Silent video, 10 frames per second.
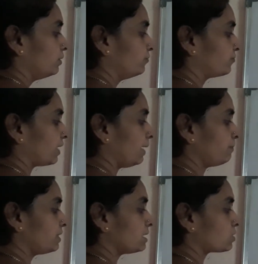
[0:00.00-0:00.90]

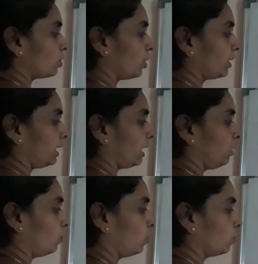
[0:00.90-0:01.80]
from the soil
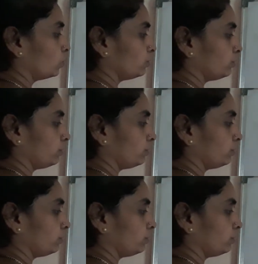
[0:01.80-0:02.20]
alone.